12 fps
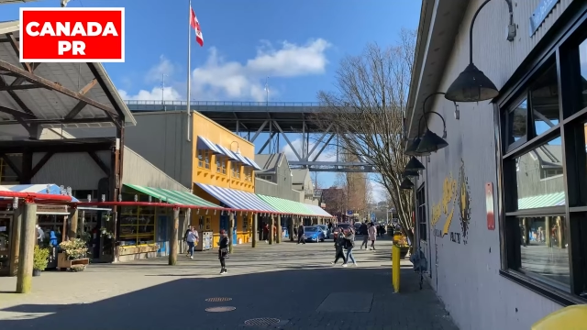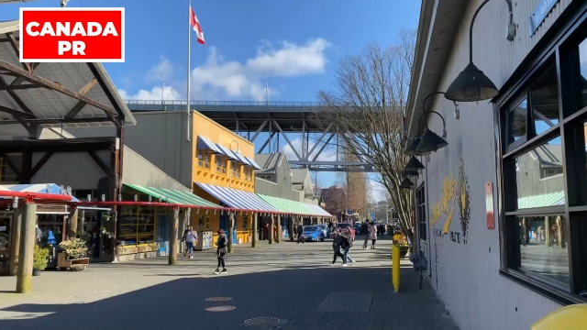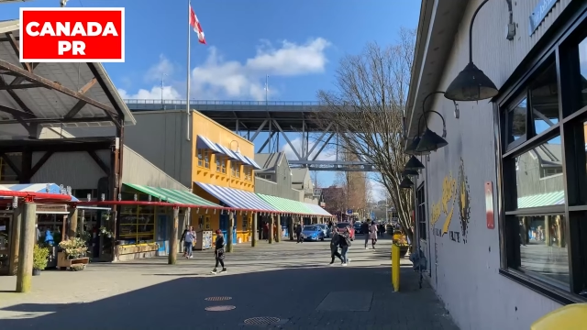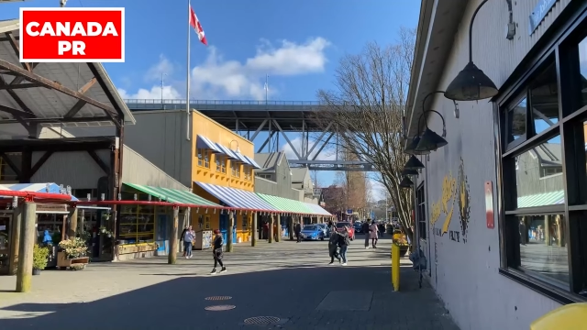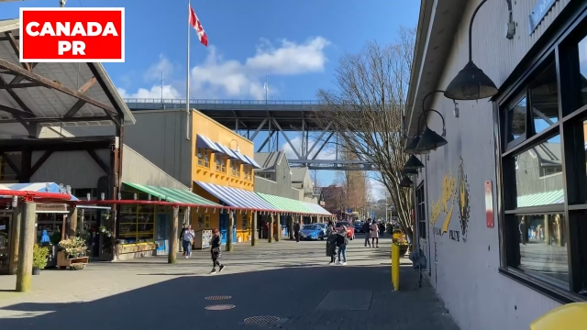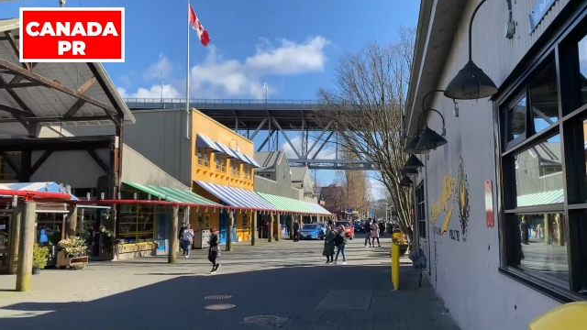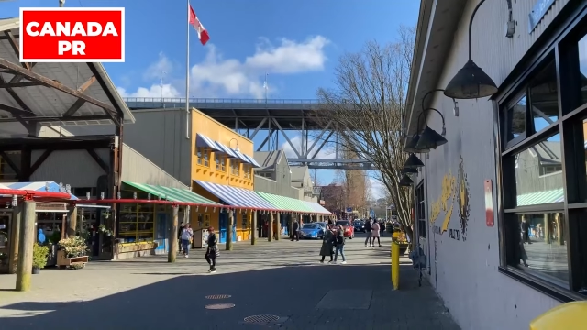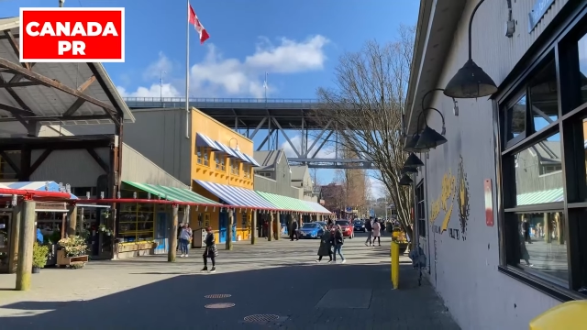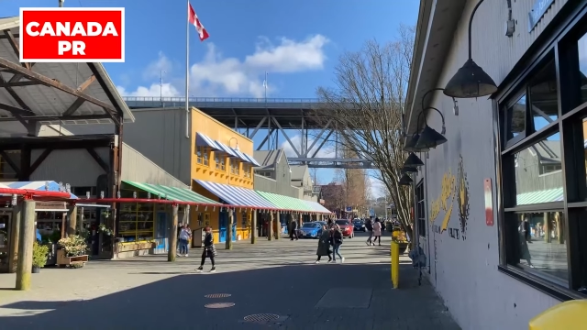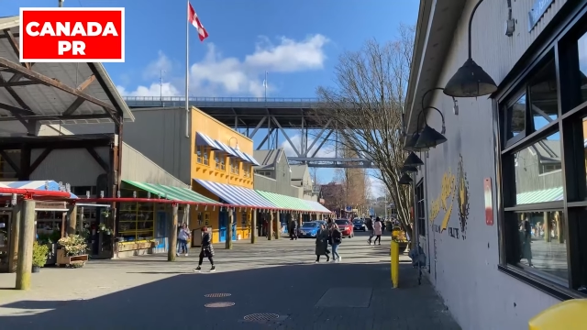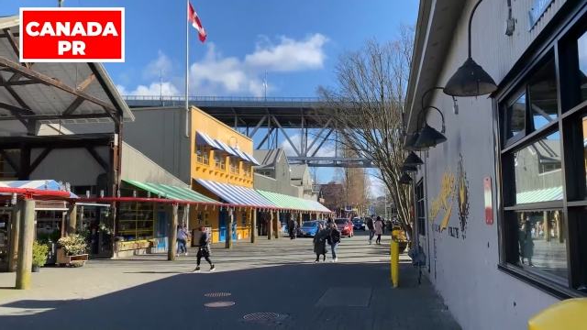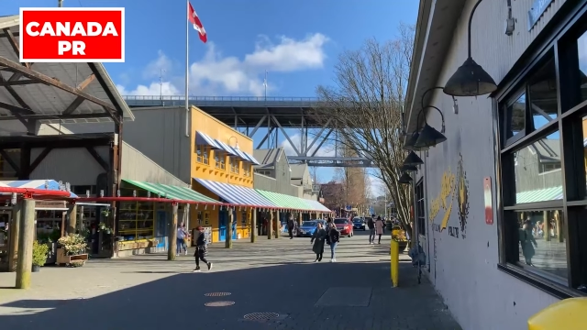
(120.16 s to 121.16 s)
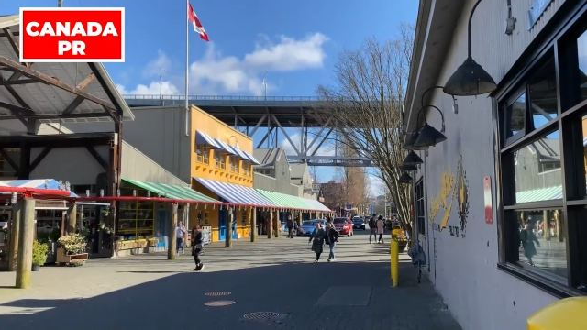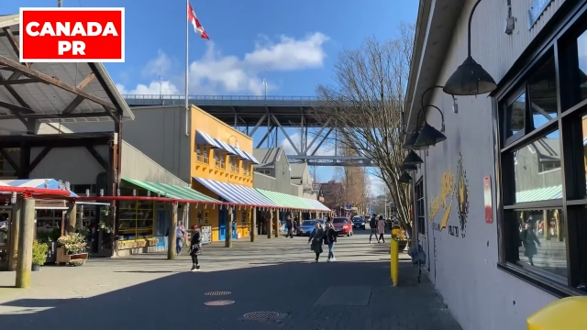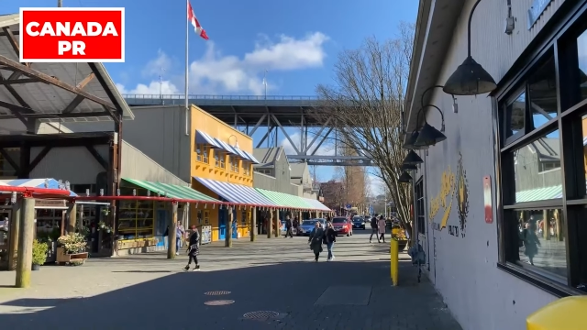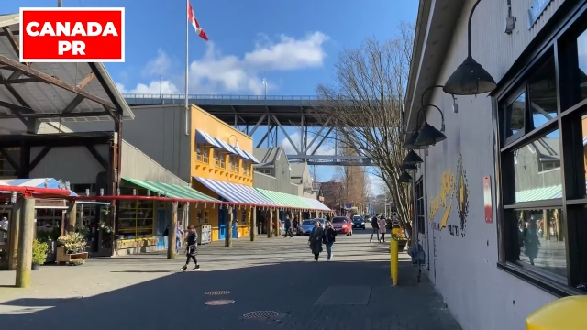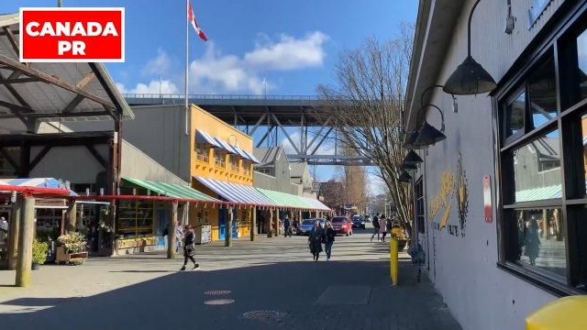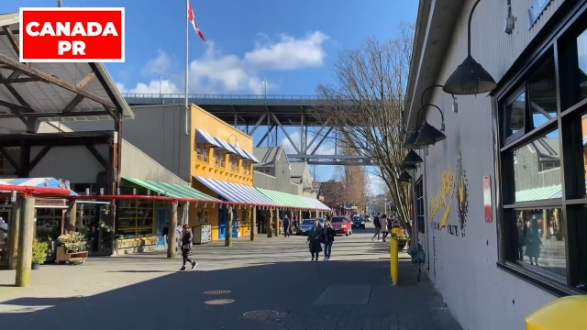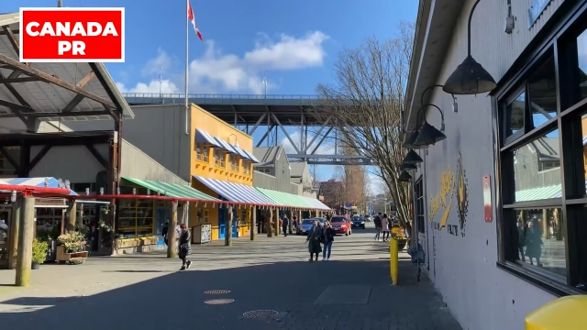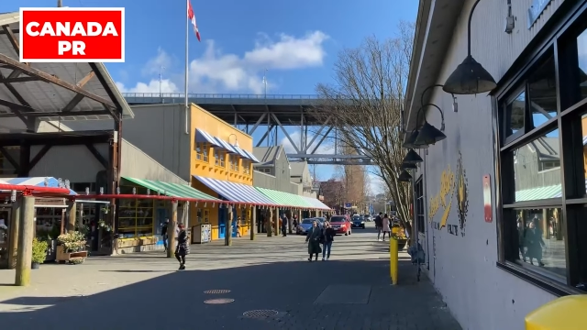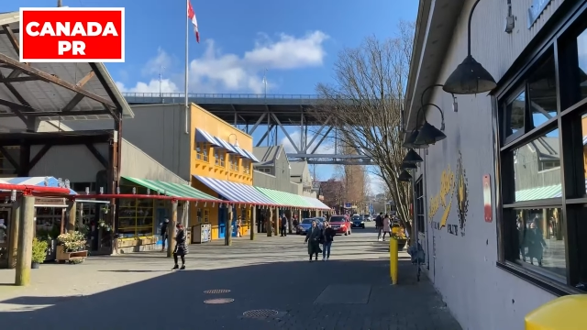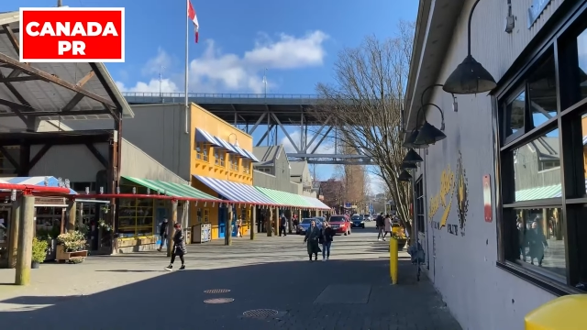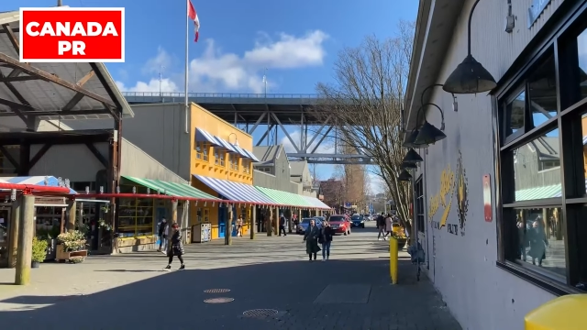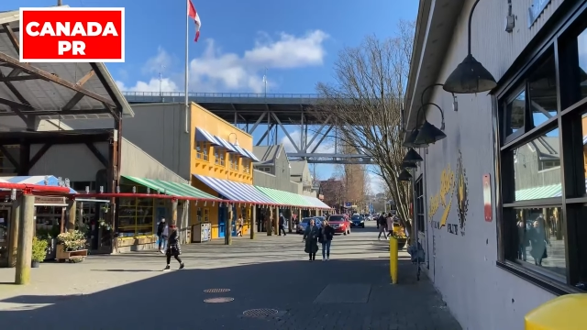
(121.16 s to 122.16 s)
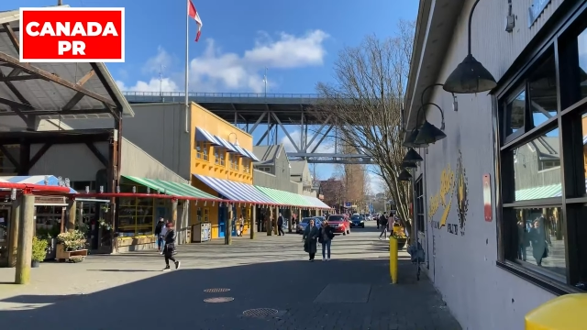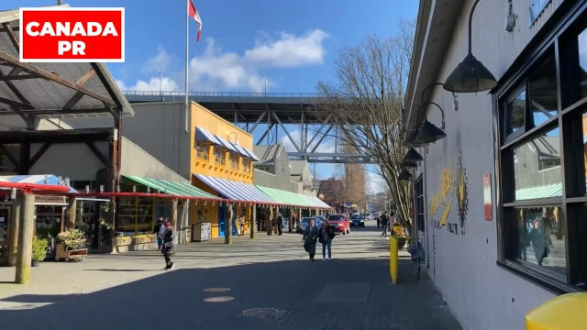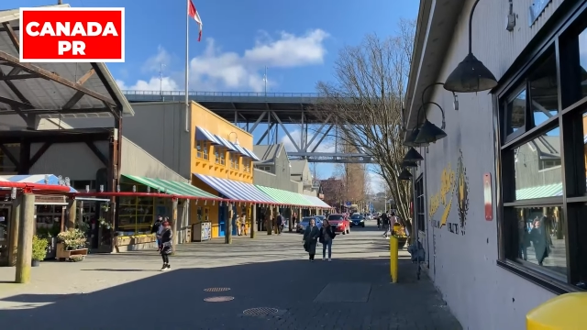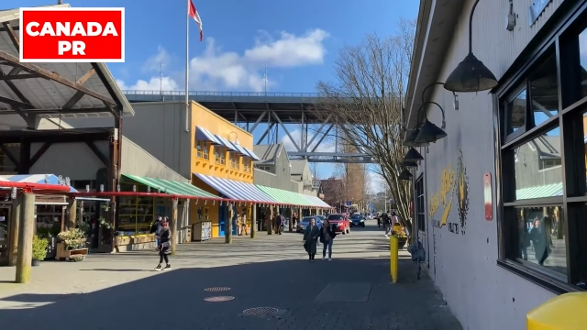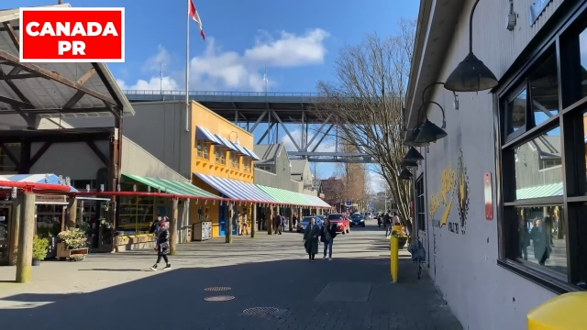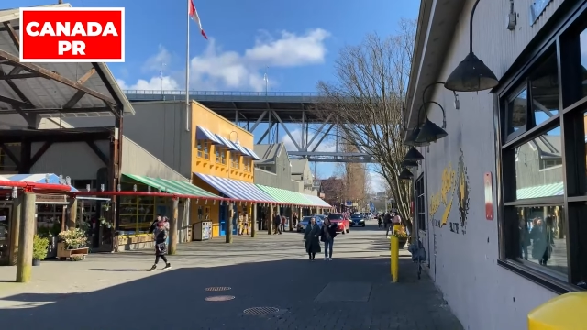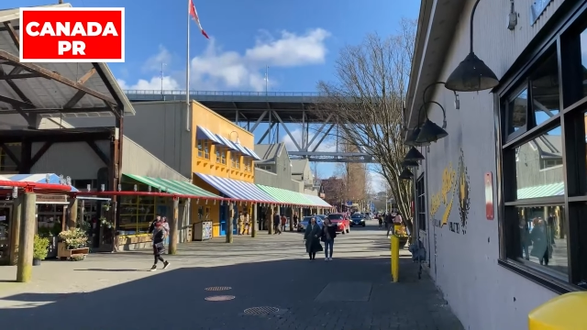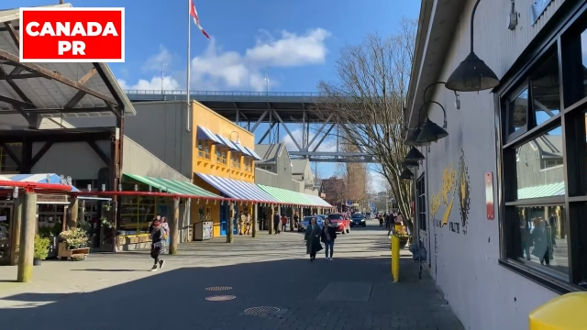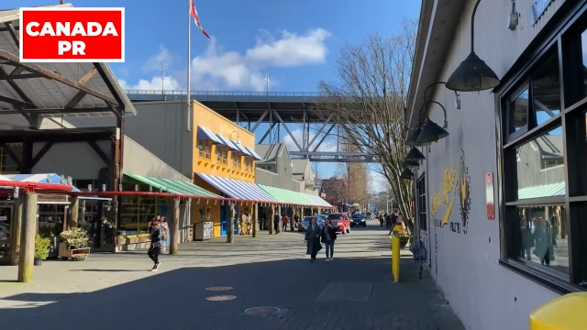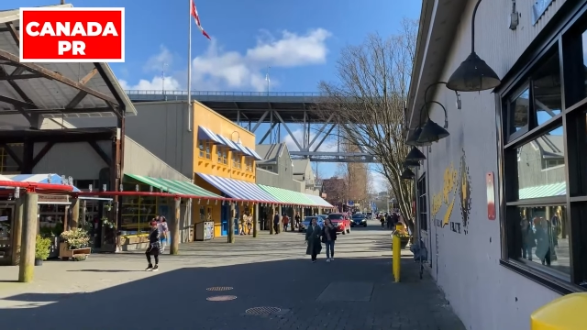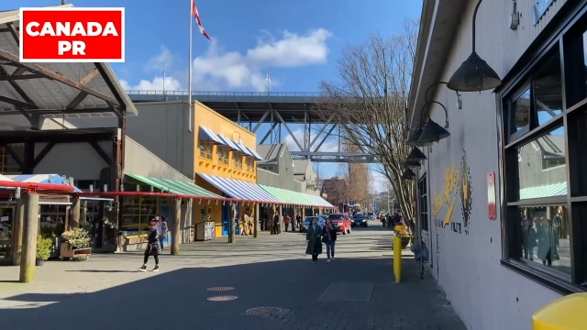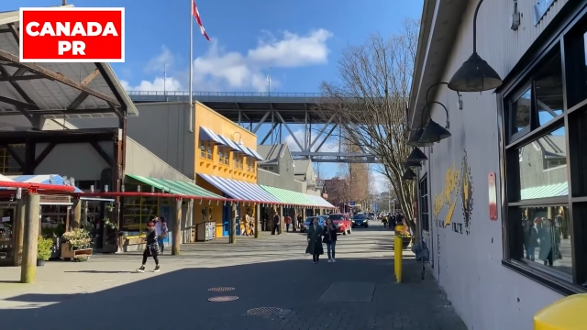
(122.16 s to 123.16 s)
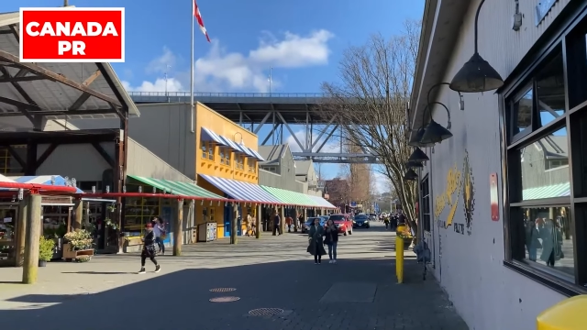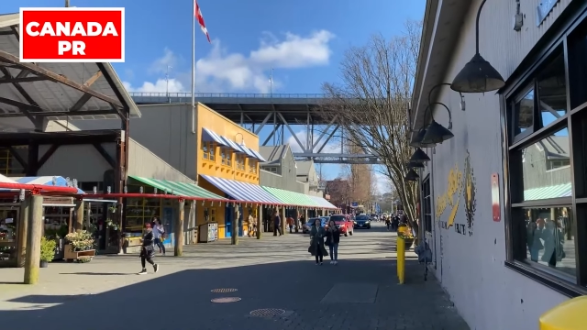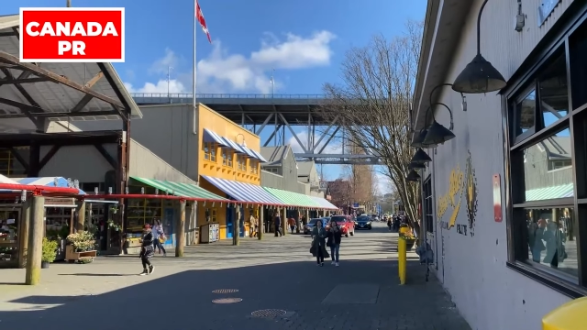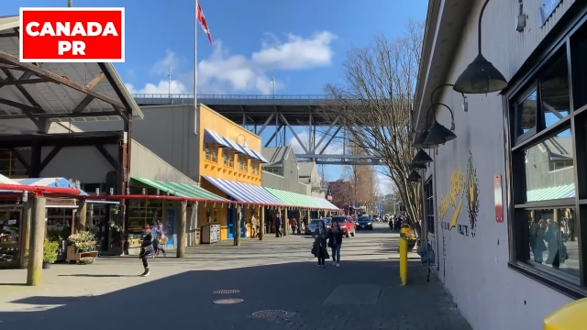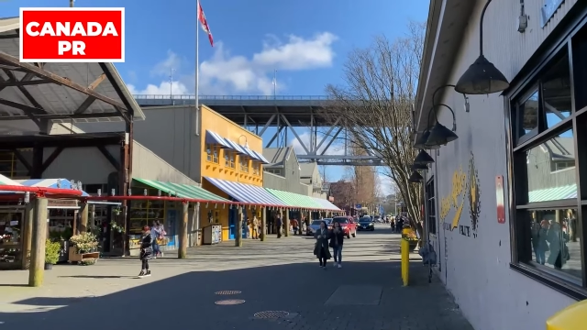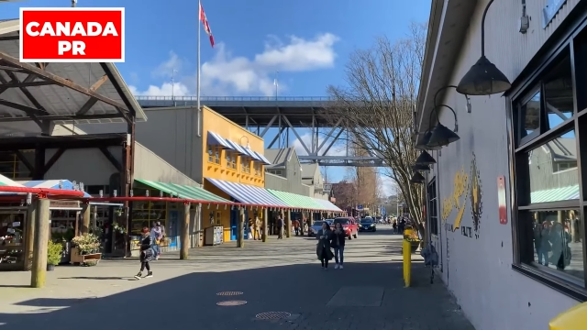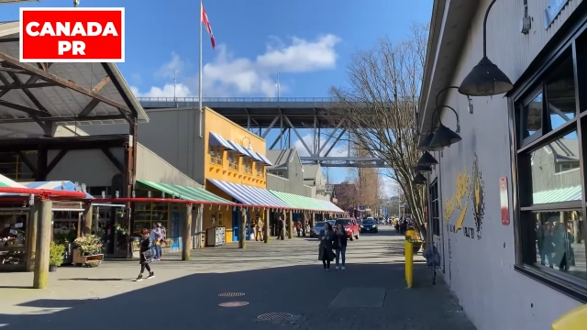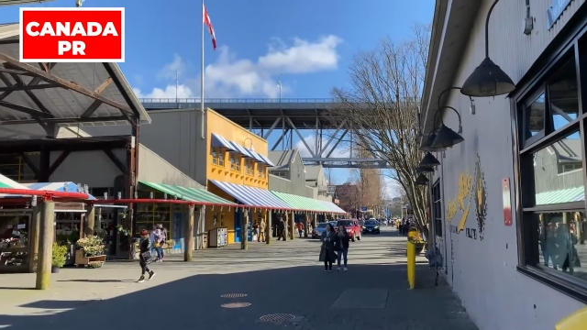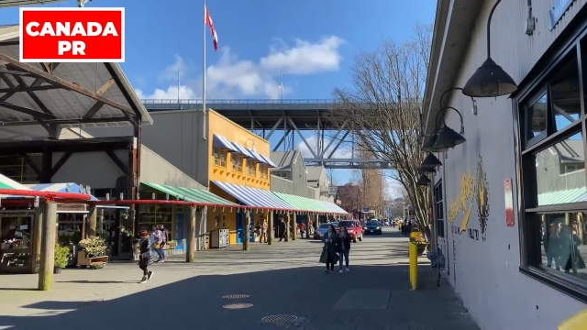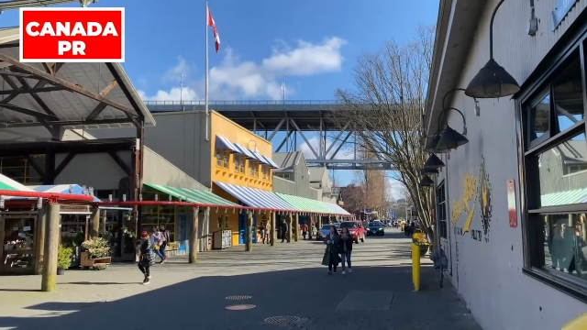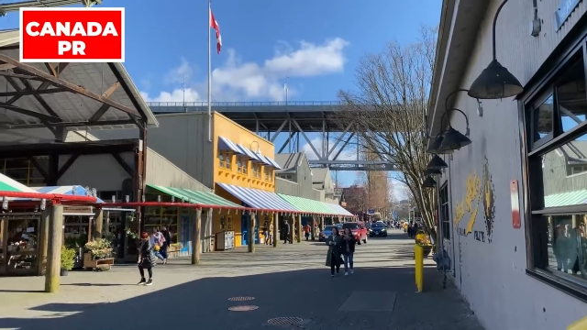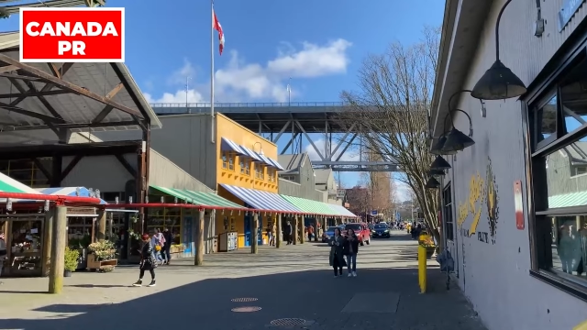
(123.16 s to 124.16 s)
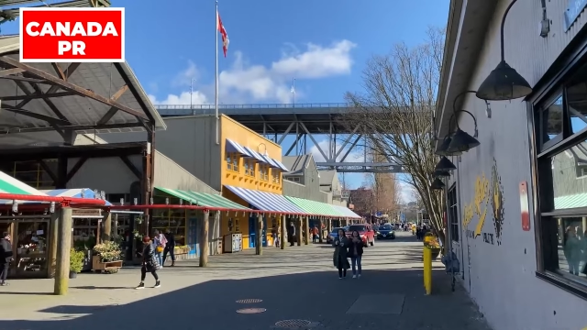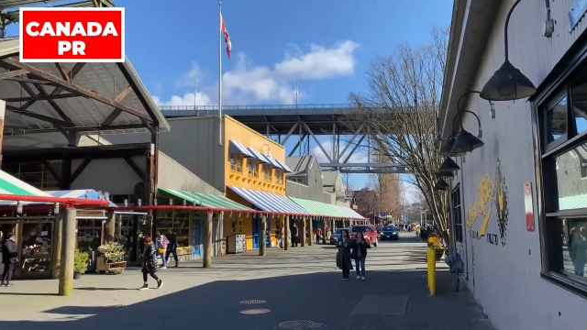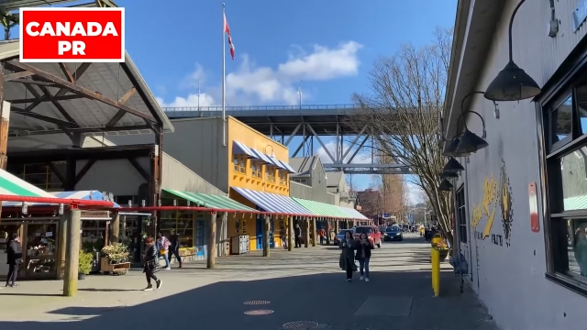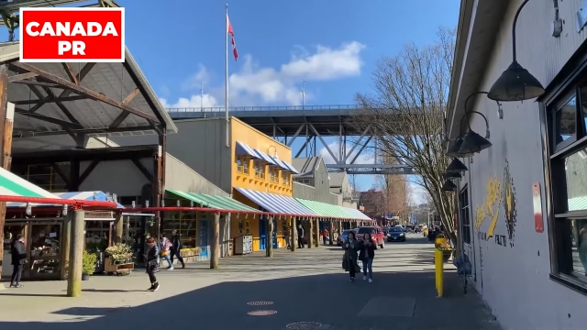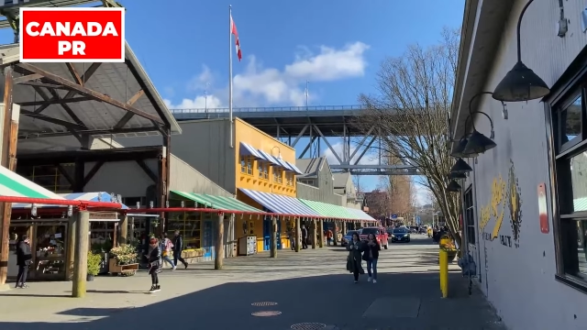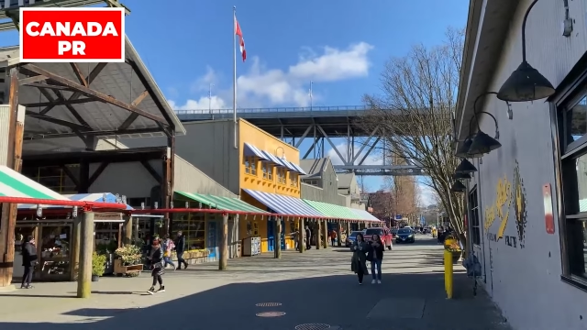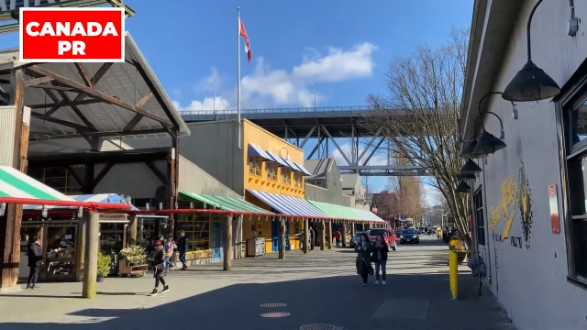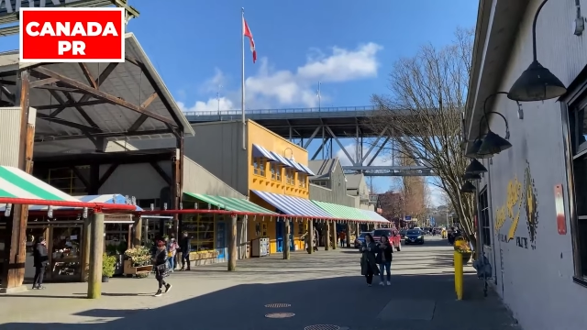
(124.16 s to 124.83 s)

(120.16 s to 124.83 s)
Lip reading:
No face is visible, so there are no lips to read.